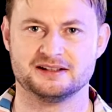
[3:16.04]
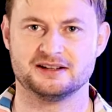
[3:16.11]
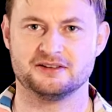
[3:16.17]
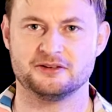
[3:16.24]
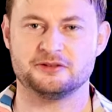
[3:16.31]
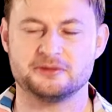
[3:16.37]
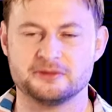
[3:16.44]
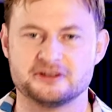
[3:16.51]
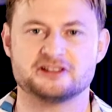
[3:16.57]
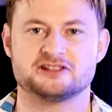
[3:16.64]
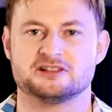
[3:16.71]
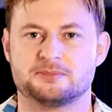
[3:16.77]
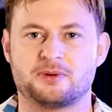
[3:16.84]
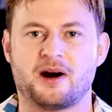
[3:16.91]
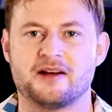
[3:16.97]
This was the
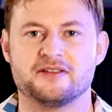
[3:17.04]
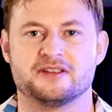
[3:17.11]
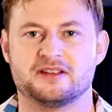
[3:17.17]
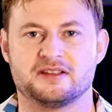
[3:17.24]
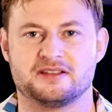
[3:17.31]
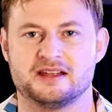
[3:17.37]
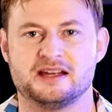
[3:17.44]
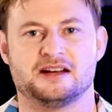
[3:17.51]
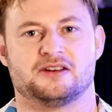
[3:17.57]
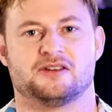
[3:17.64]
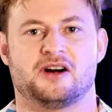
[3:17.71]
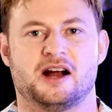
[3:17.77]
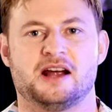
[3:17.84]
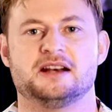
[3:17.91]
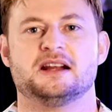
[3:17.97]
surprising thing,
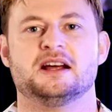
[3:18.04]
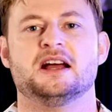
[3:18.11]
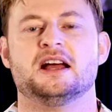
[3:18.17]
right?